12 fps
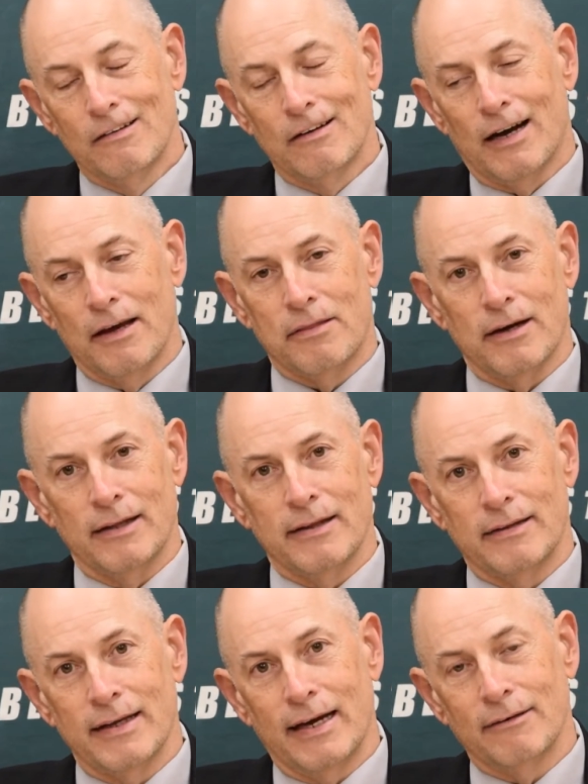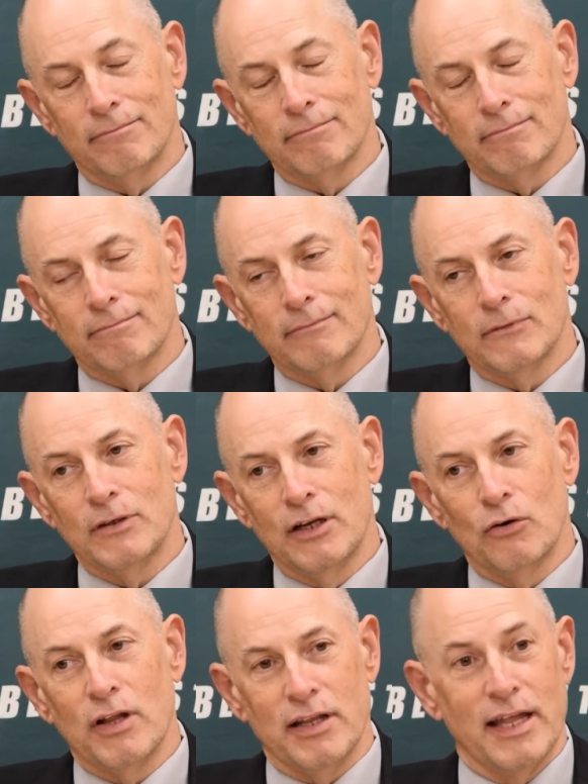I thought that you
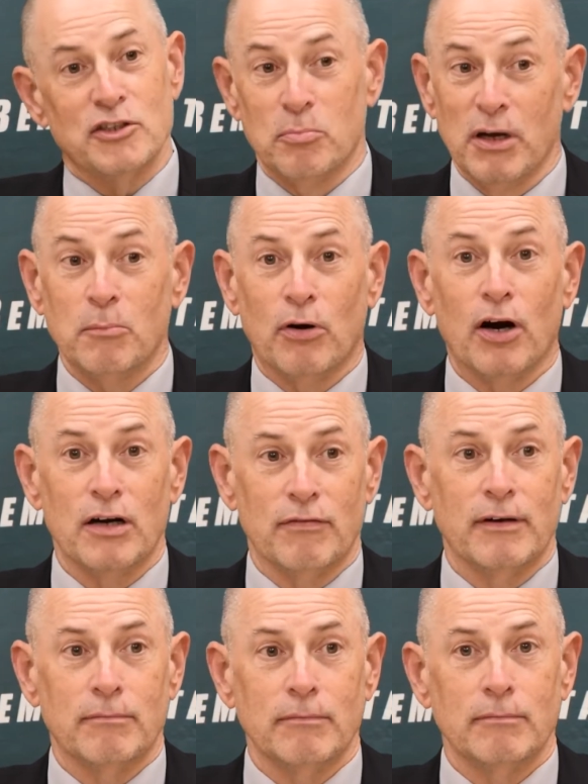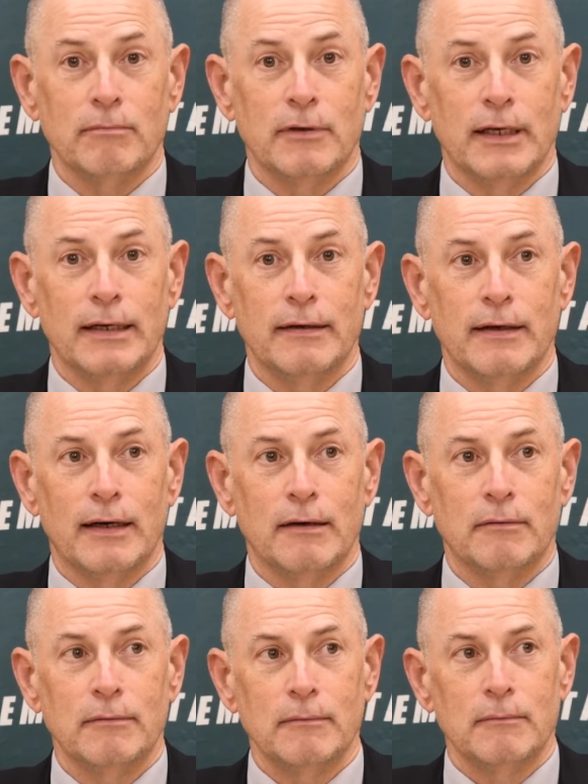know, that's a big part of it. And
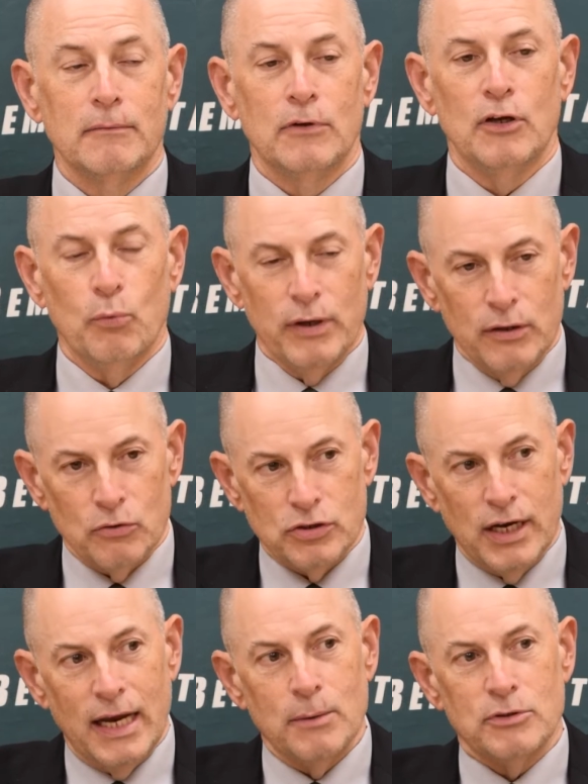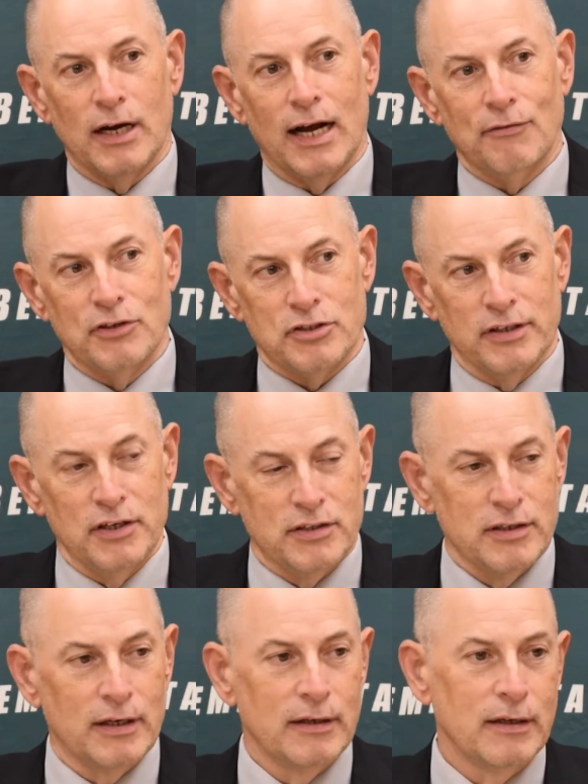you win those games, obviously,
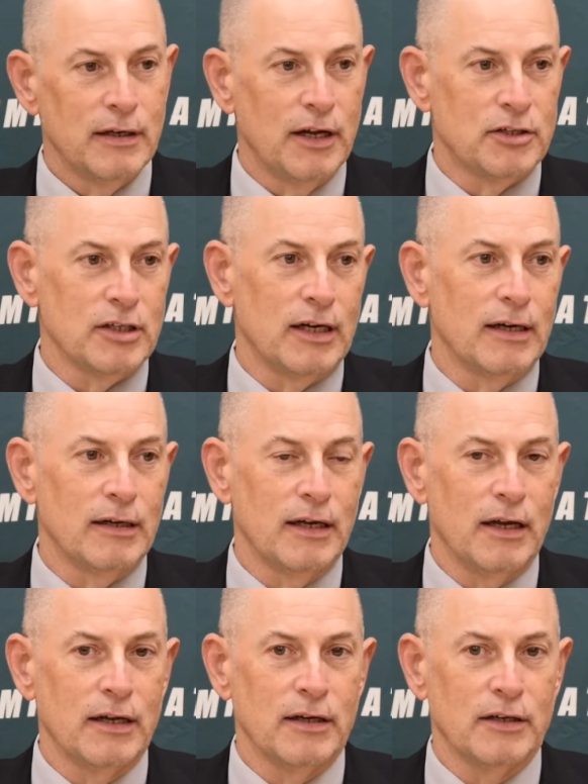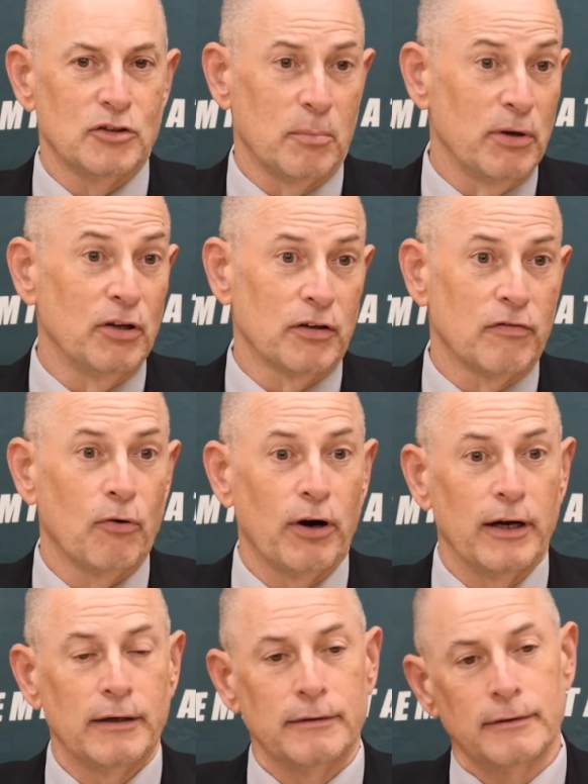it's a builder
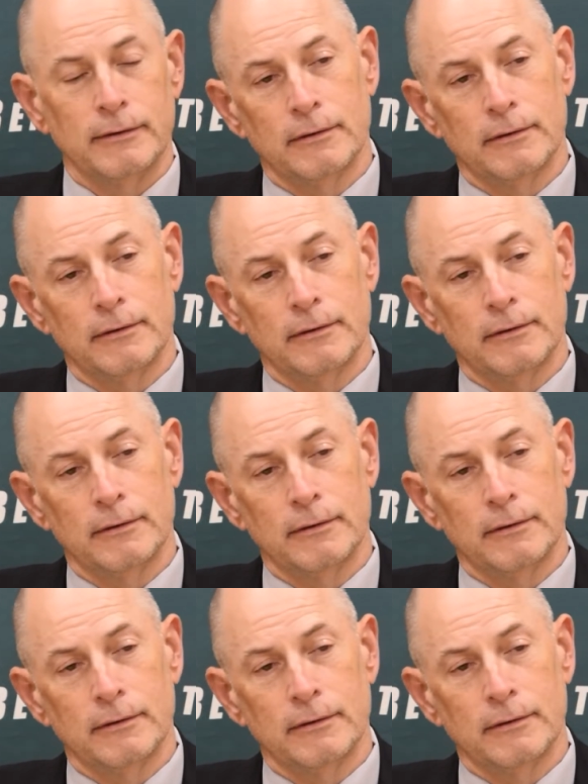for you.